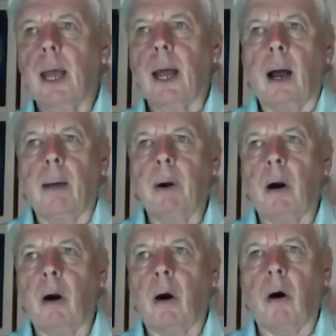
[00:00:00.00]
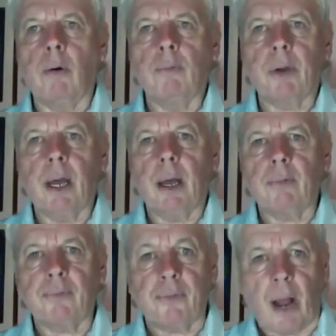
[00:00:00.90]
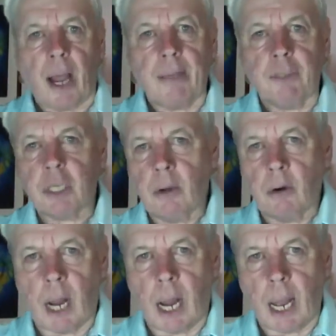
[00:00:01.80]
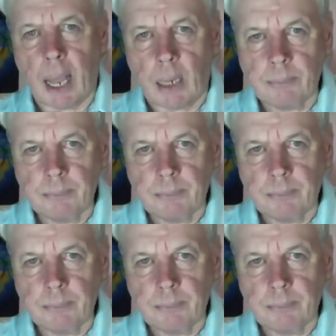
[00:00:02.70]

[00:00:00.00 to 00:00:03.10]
of 5G or higher.